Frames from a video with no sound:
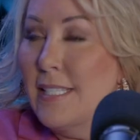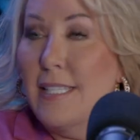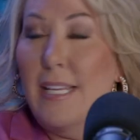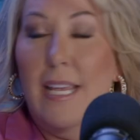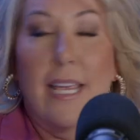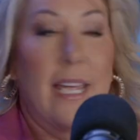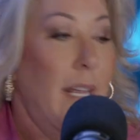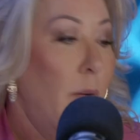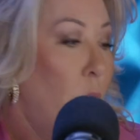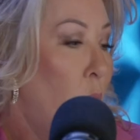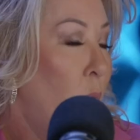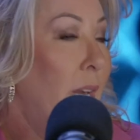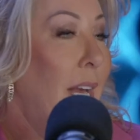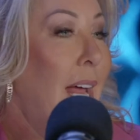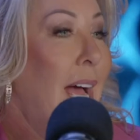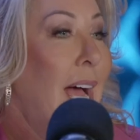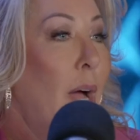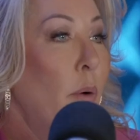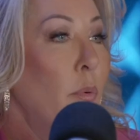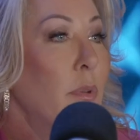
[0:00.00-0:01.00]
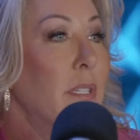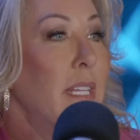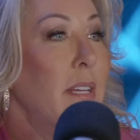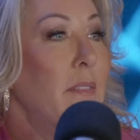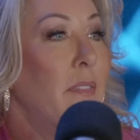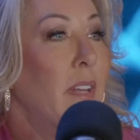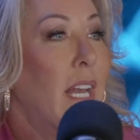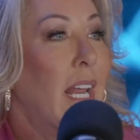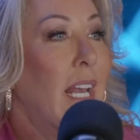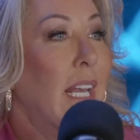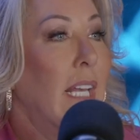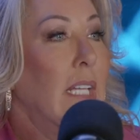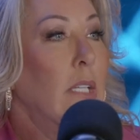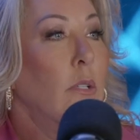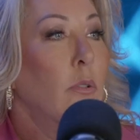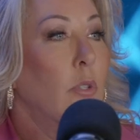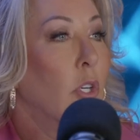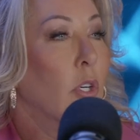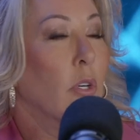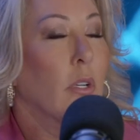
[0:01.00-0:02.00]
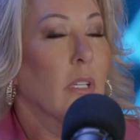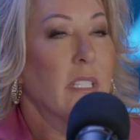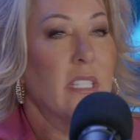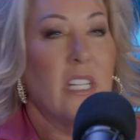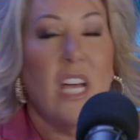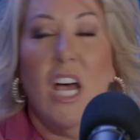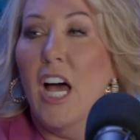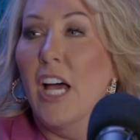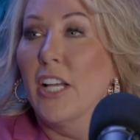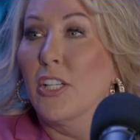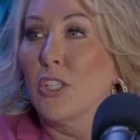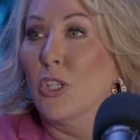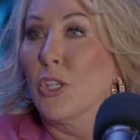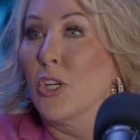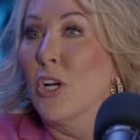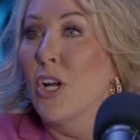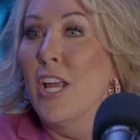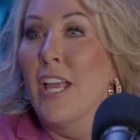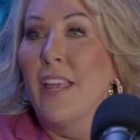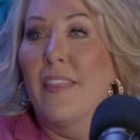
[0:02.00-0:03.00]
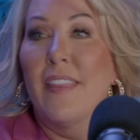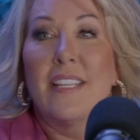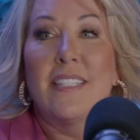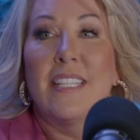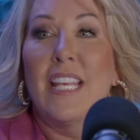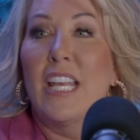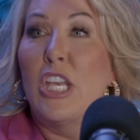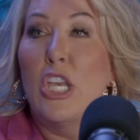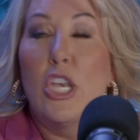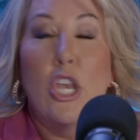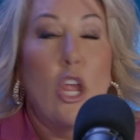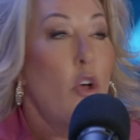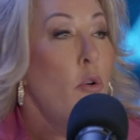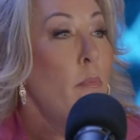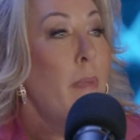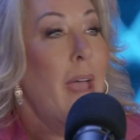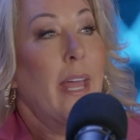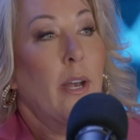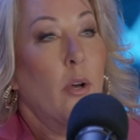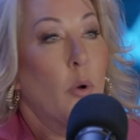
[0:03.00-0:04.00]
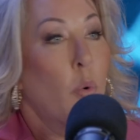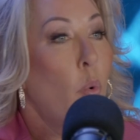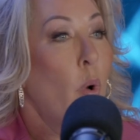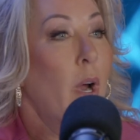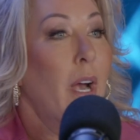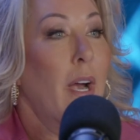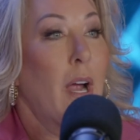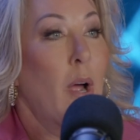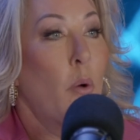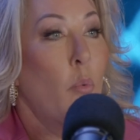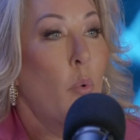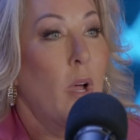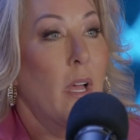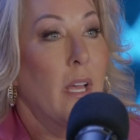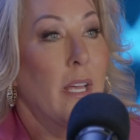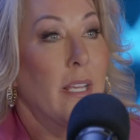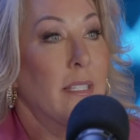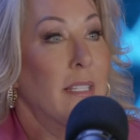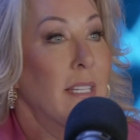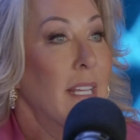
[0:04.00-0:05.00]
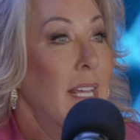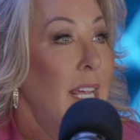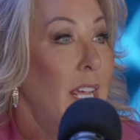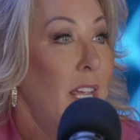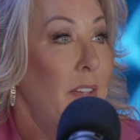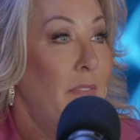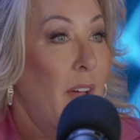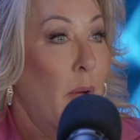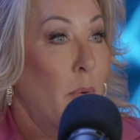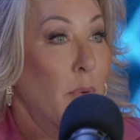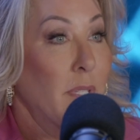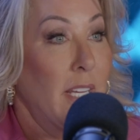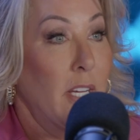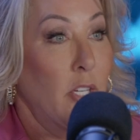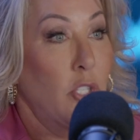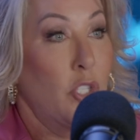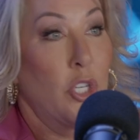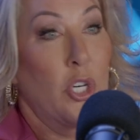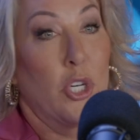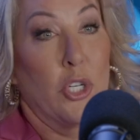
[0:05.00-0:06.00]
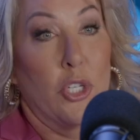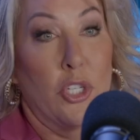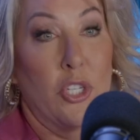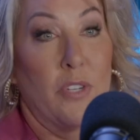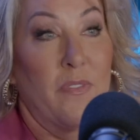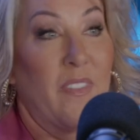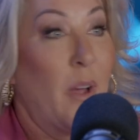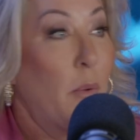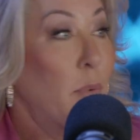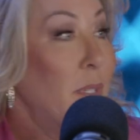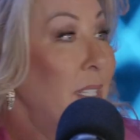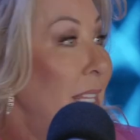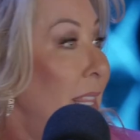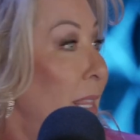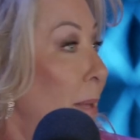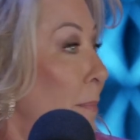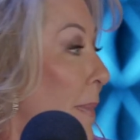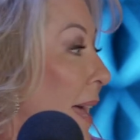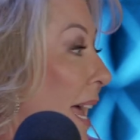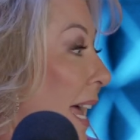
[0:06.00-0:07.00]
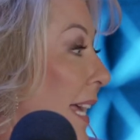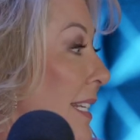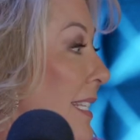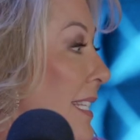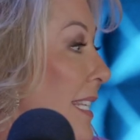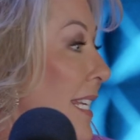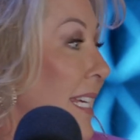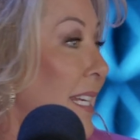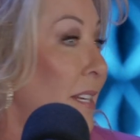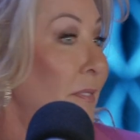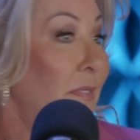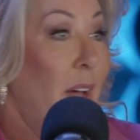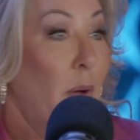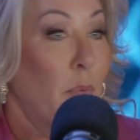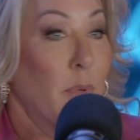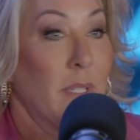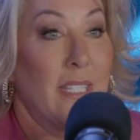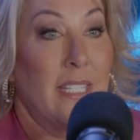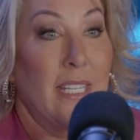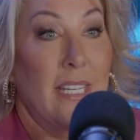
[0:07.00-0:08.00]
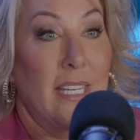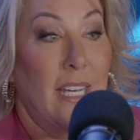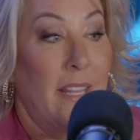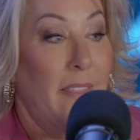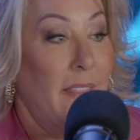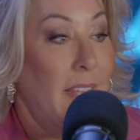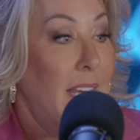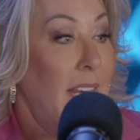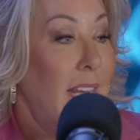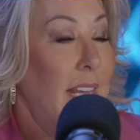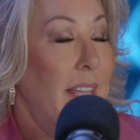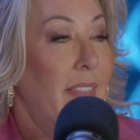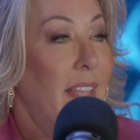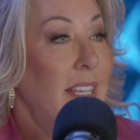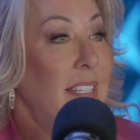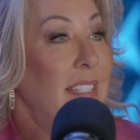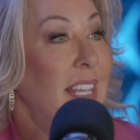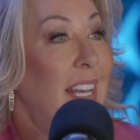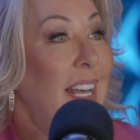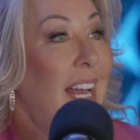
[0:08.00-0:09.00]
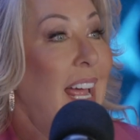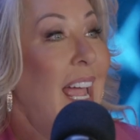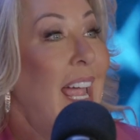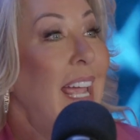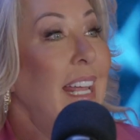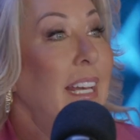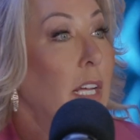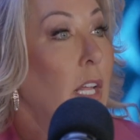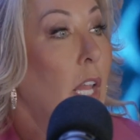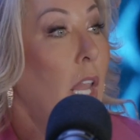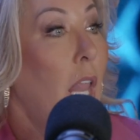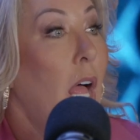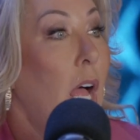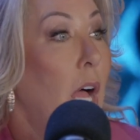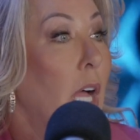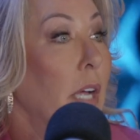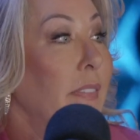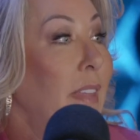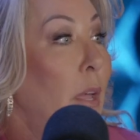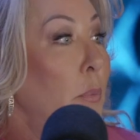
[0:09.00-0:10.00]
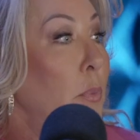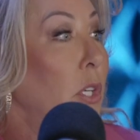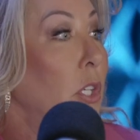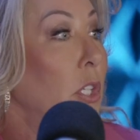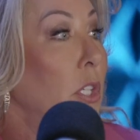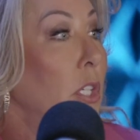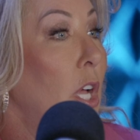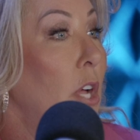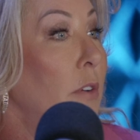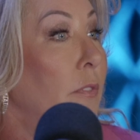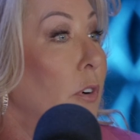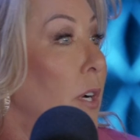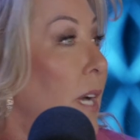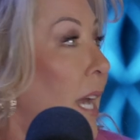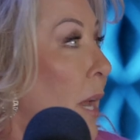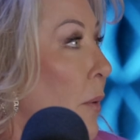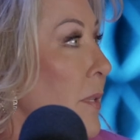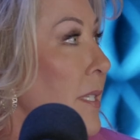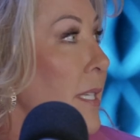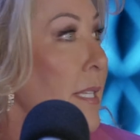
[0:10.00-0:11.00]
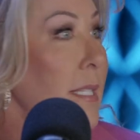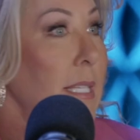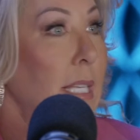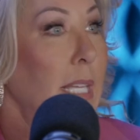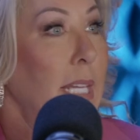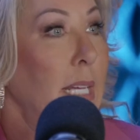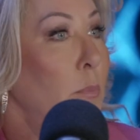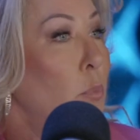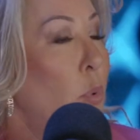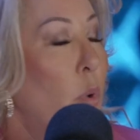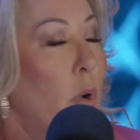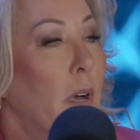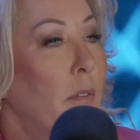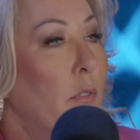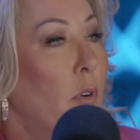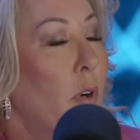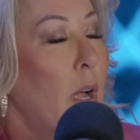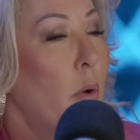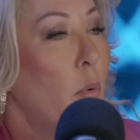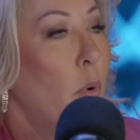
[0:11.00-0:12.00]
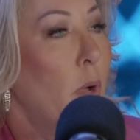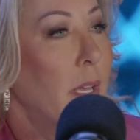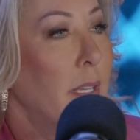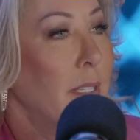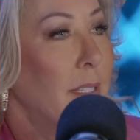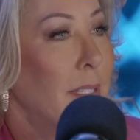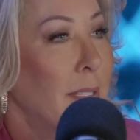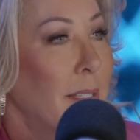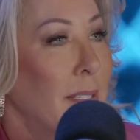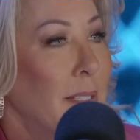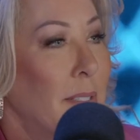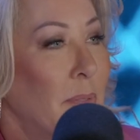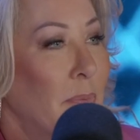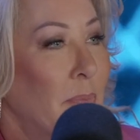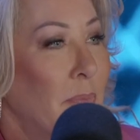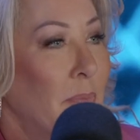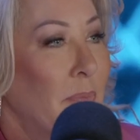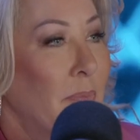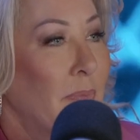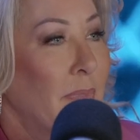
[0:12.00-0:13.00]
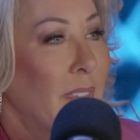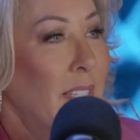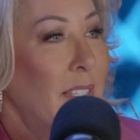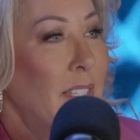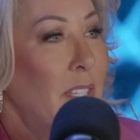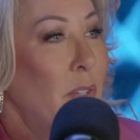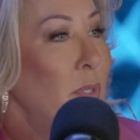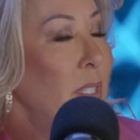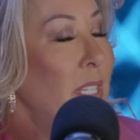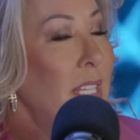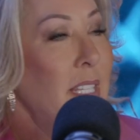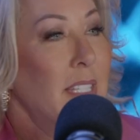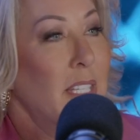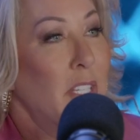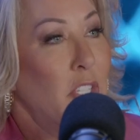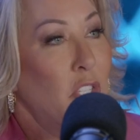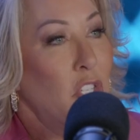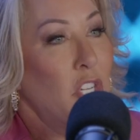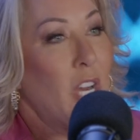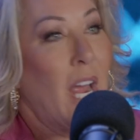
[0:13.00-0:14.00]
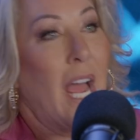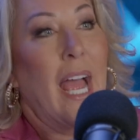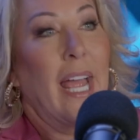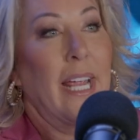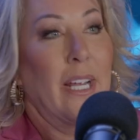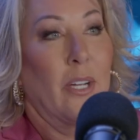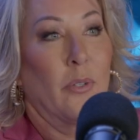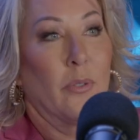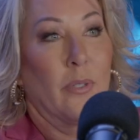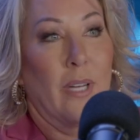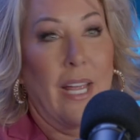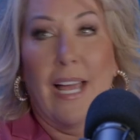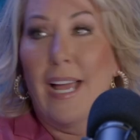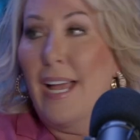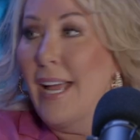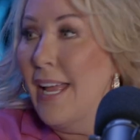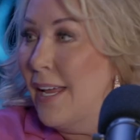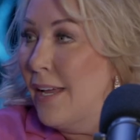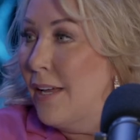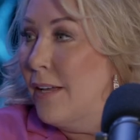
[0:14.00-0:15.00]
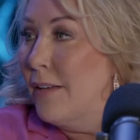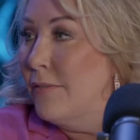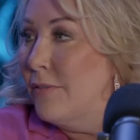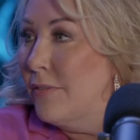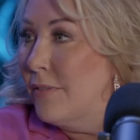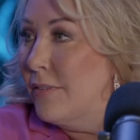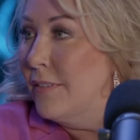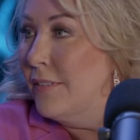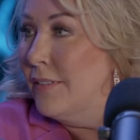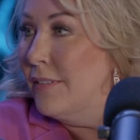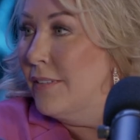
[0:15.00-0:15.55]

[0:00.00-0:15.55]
said, when I was even a little girl, a toddler, they said, no matter where I was, if I was at church, if I was in the back seat, if I was sitting in the den, they said 8 o'clock, they would look over and I was asleep wherever I was. Yep. So since a child, I have